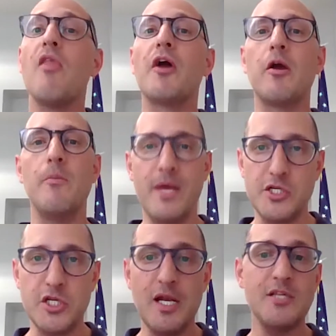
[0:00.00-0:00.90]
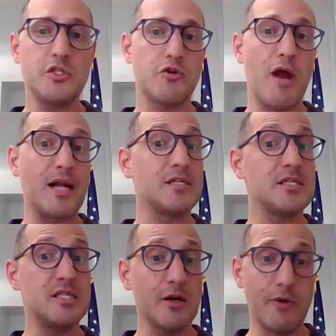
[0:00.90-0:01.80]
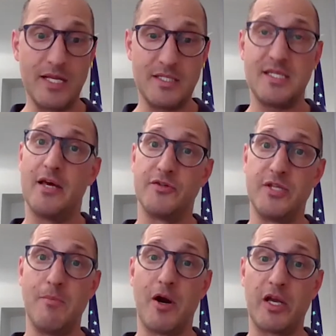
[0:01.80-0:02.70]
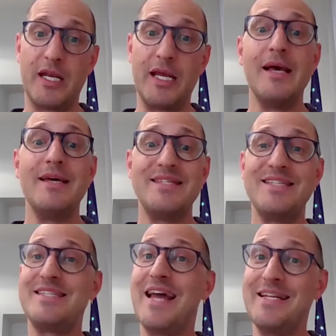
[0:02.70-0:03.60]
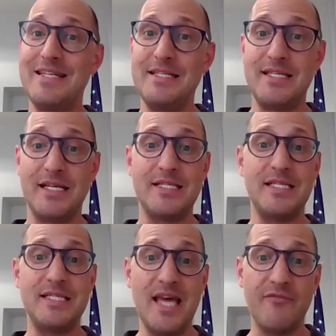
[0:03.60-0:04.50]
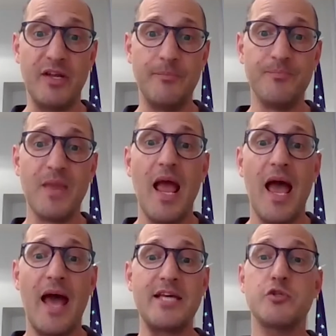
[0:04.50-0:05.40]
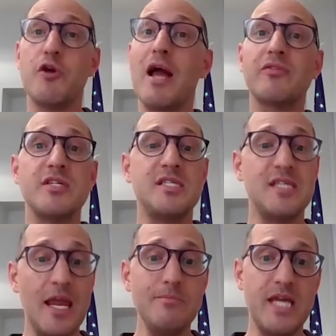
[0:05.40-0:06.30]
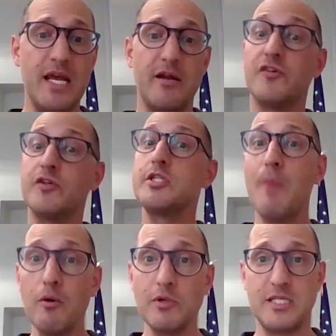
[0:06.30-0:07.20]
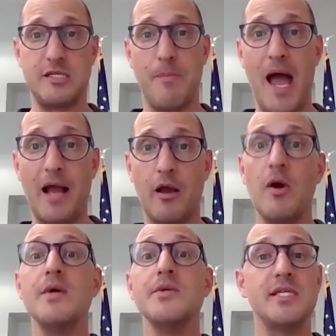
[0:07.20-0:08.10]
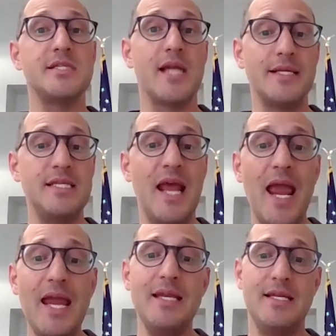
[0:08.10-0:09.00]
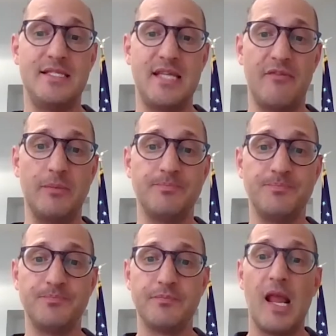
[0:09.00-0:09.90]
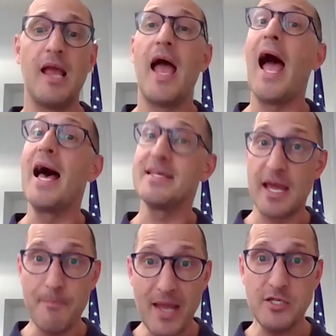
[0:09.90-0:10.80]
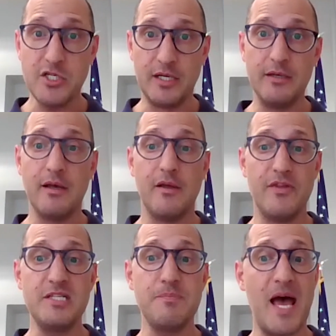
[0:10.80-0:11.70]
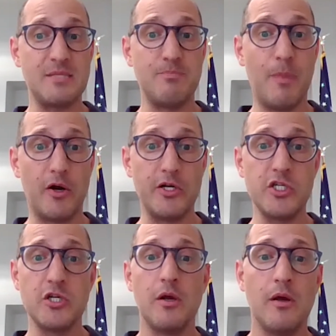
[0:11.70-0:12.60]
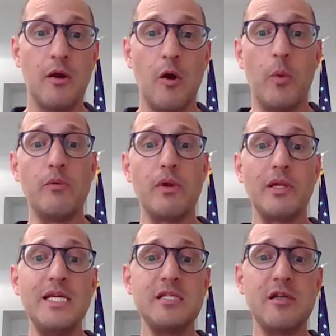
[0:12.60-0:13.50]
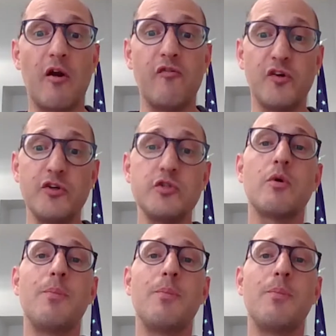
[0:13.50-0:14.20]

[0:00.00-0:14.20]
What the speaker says: The commission has tracked cigarette sales and marketing since 1967 and has tracked the same data for smokeless tobacco since 1987. As I mentioned, this past March, we released our first